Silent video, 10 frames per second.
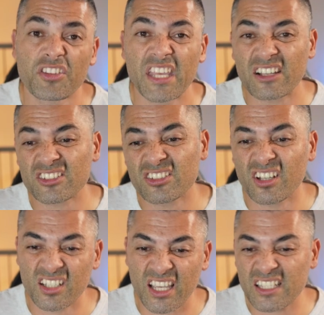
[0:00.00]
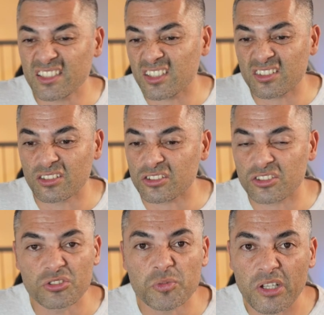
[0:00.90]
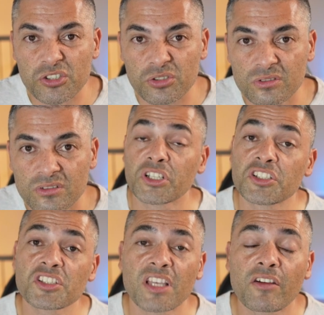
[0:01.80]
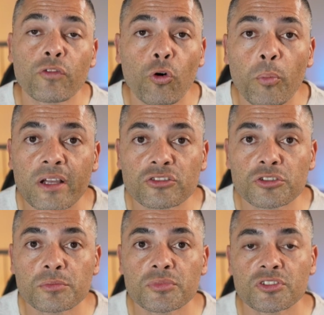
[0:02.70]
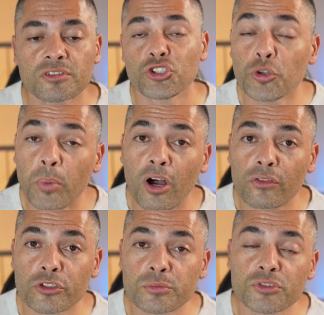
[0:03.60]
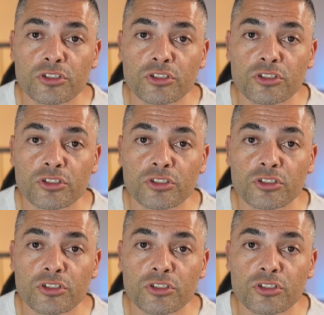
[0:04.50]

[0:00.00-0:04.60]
the outside, I guess it doesn't look too special, but it does have 4 bedrooms, 2 bathrooms,